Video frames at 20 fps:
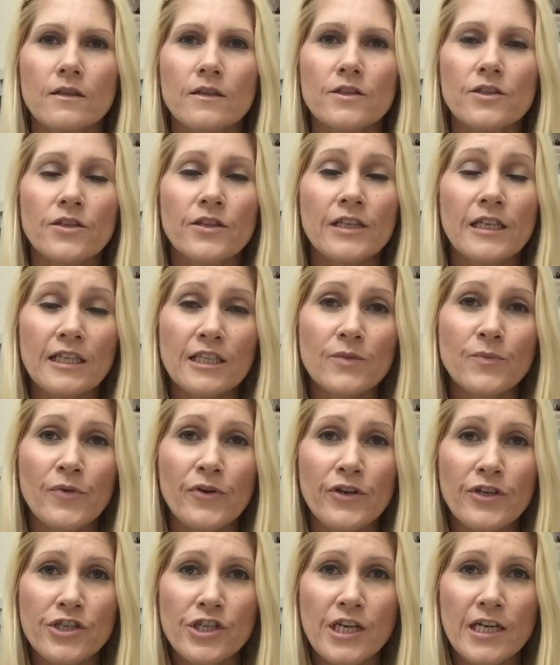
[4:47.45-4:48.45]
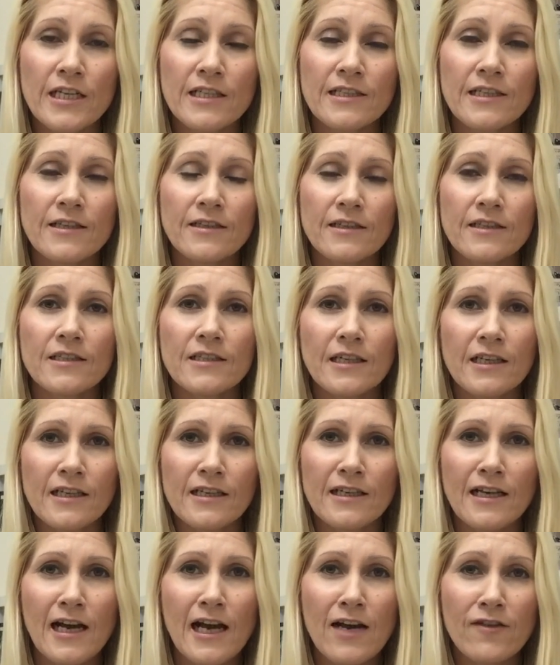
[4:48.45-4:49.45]
So next project in the
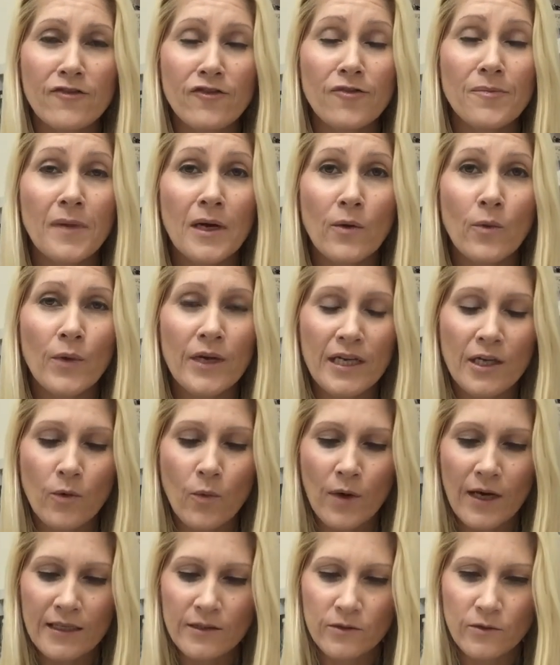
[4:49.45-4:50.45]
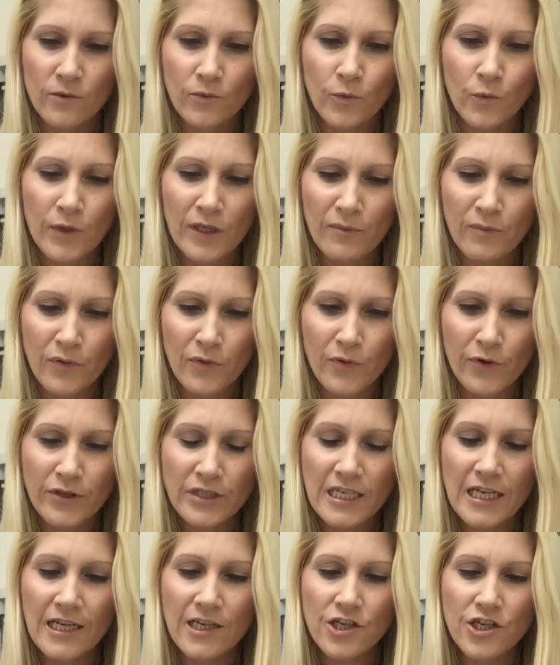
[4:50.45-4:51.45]
second half of my week 1 whip
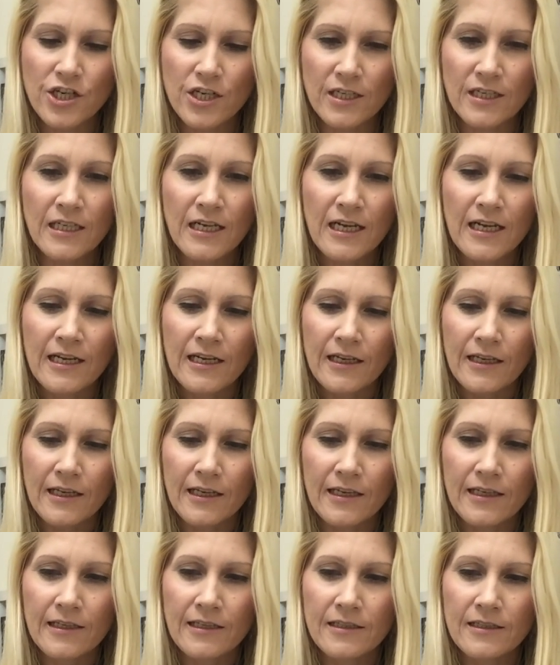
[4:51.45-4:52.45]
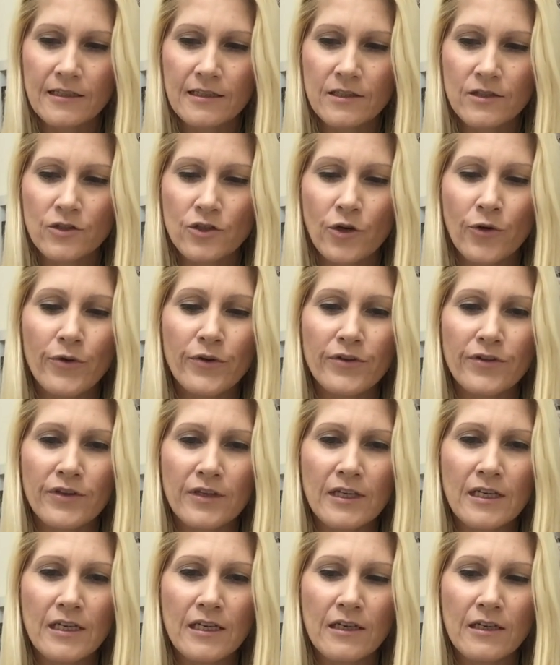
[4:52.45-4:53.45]
rotation is
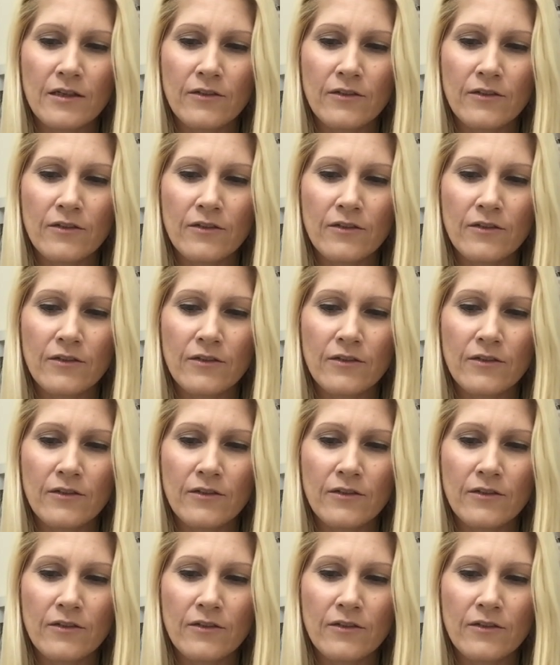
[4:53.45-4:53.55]
Dorothy